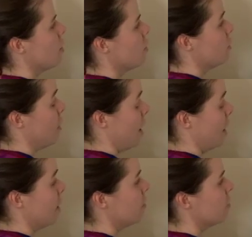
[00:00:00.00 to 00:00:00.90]

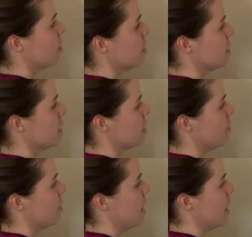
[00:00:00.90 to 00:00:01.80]
5, 6,
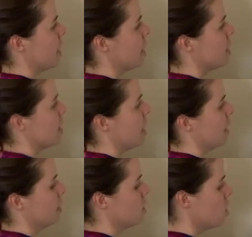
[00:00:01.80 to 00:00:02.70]
7, 8, 9.
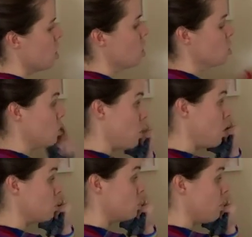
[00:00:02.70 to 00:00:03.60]
So
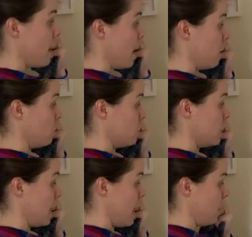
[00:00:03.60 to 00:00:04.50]
those 3 angles
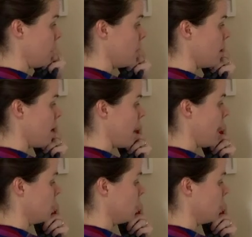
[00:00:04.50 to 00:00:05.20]
together add